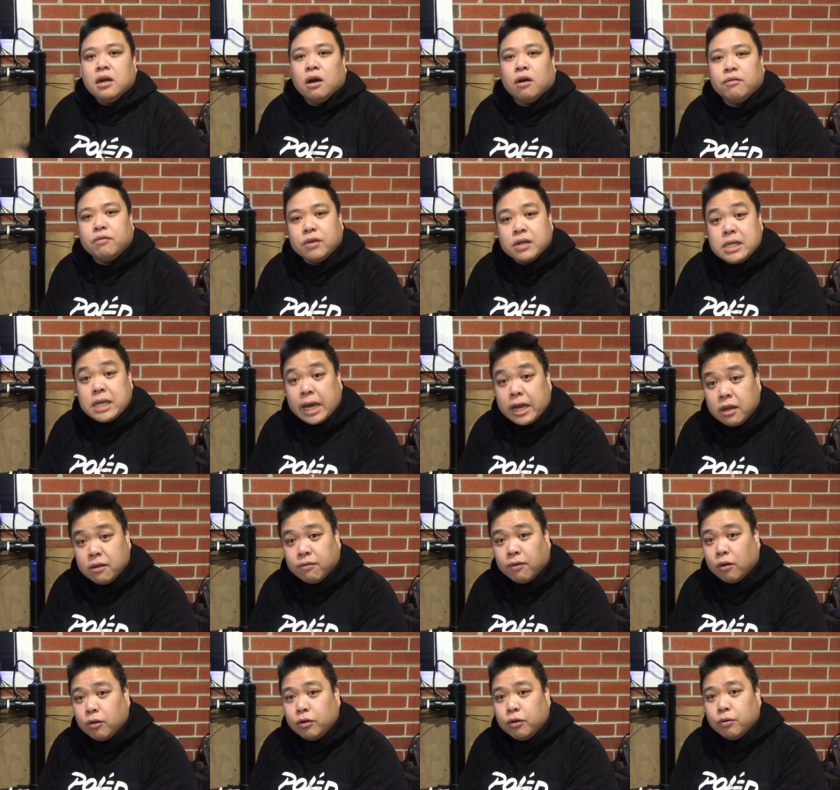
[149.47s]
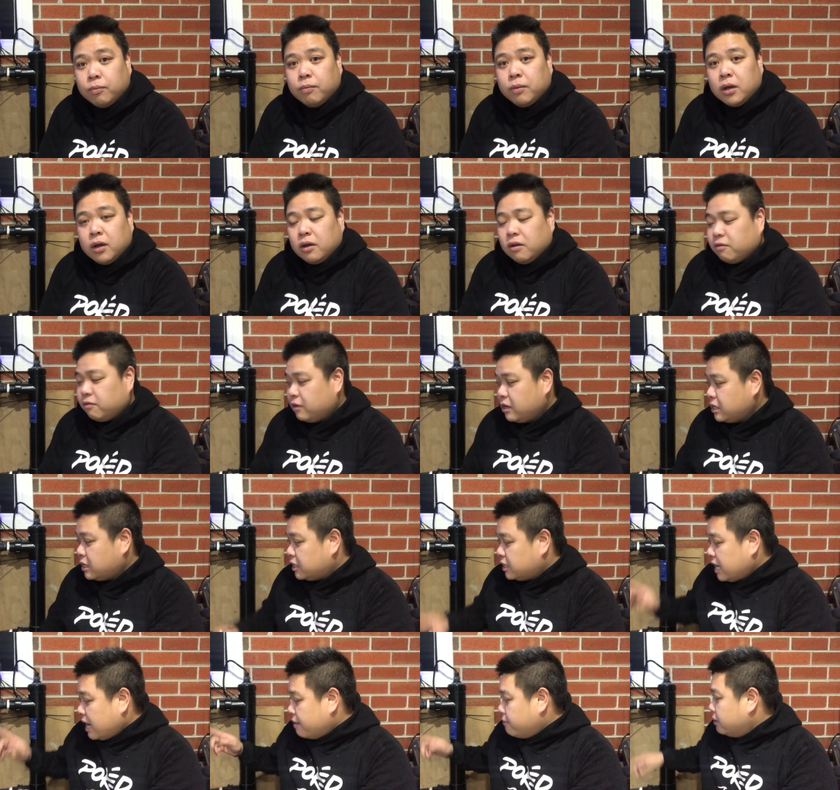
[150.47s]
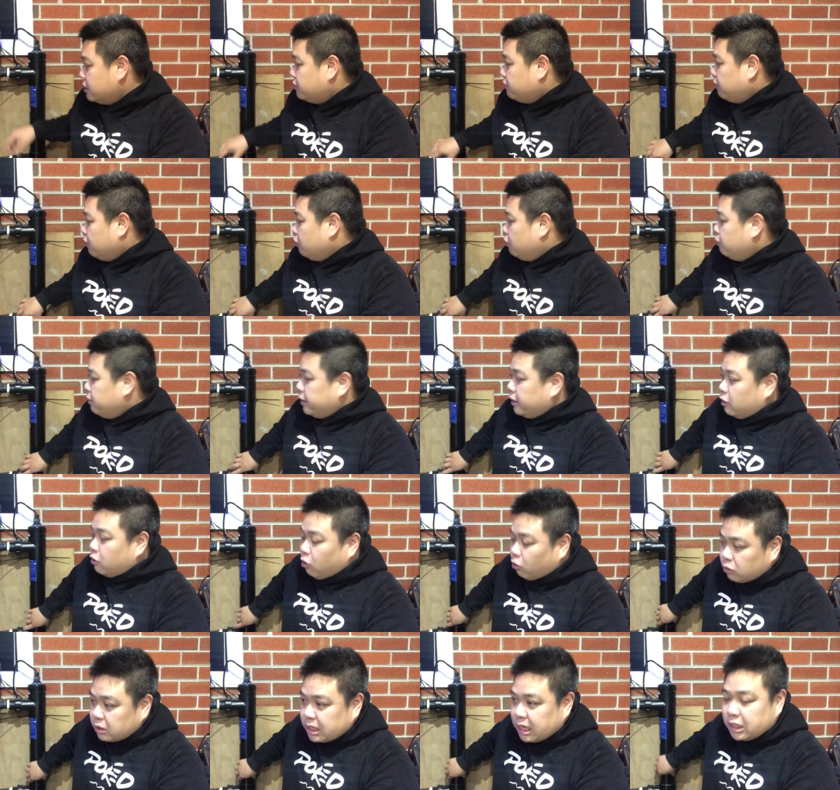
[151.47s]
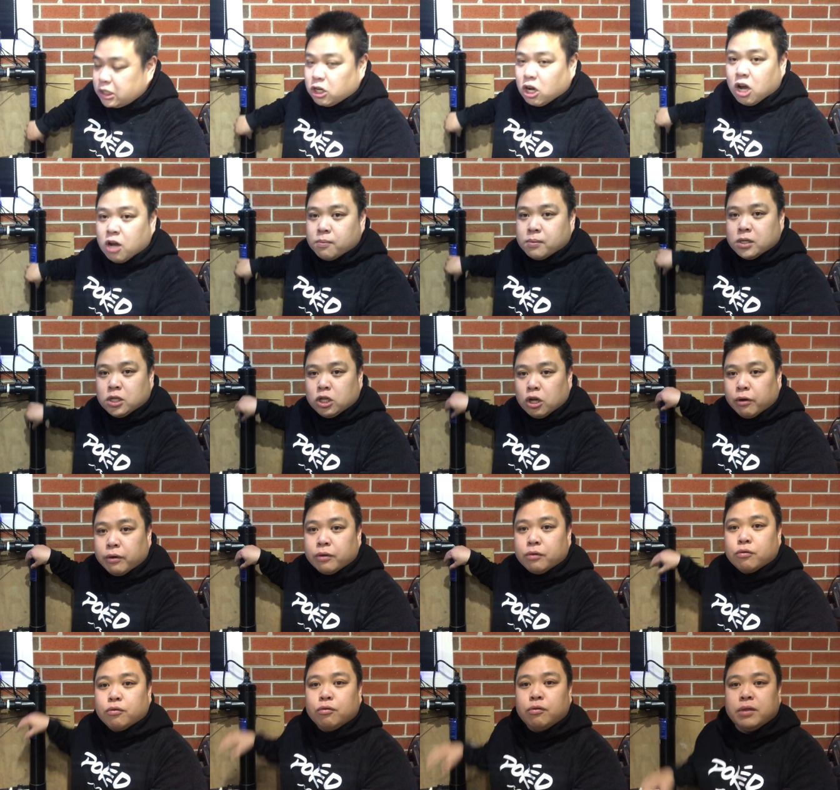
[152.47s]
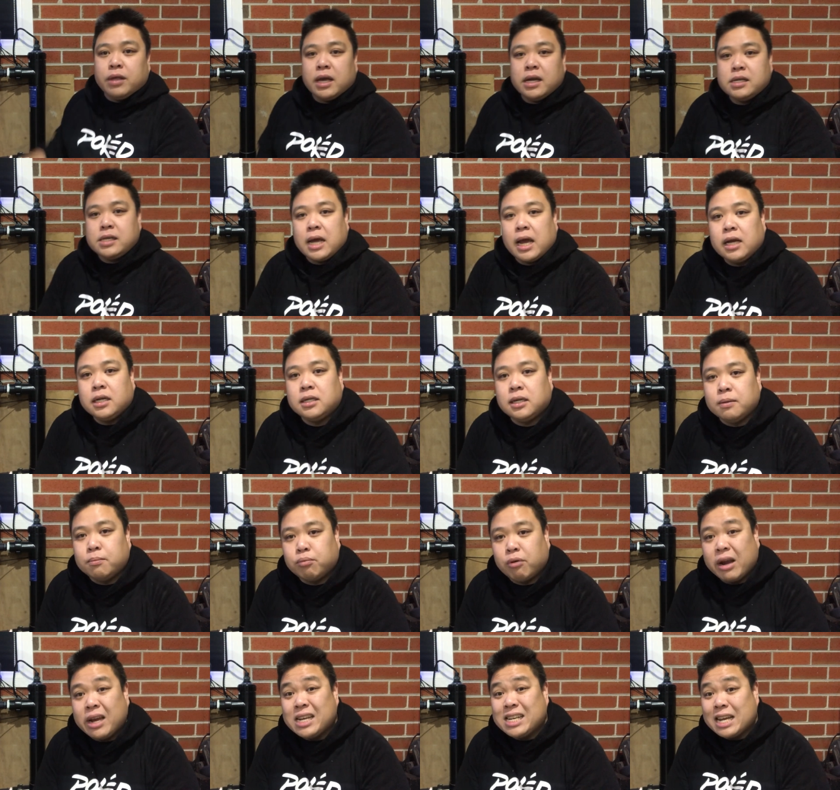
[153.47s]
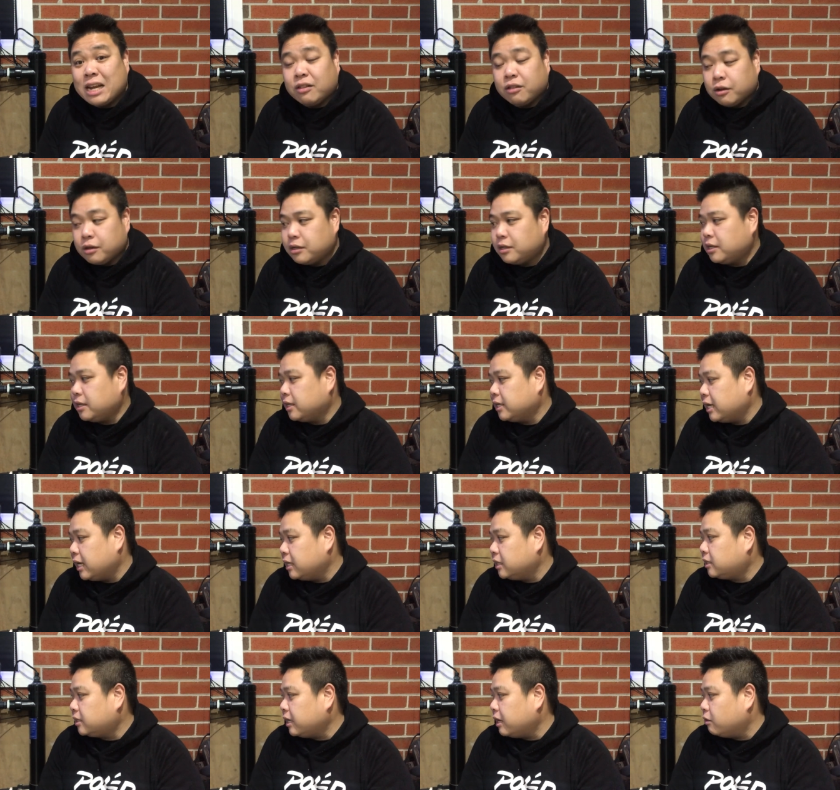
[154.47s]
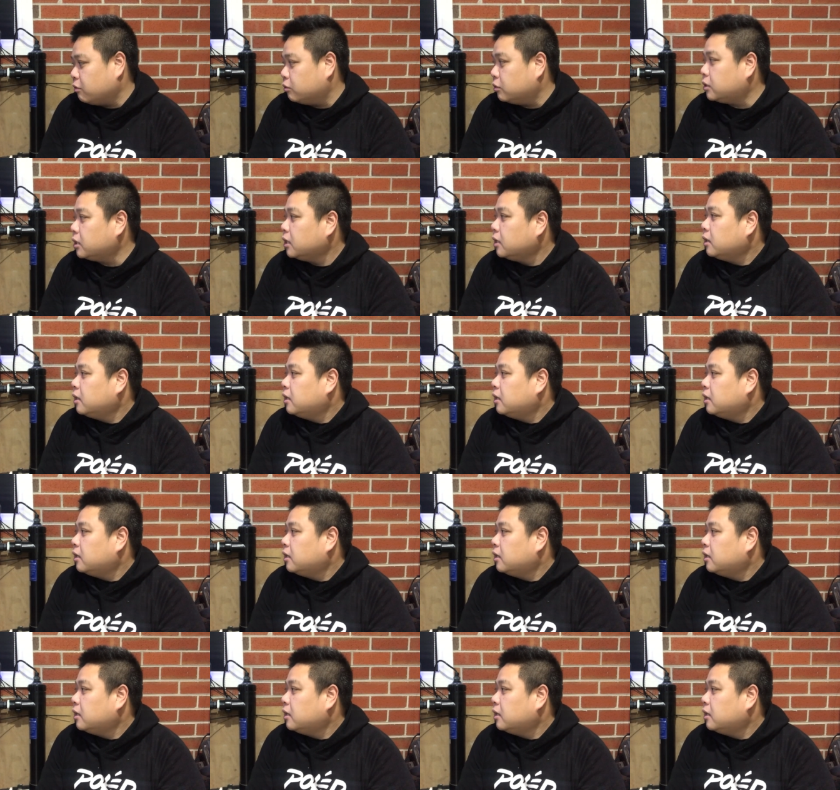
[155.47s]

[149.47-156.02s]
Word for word: of your tank volume versus how much flow and the contact time is going through there to actually break down those DNA cells.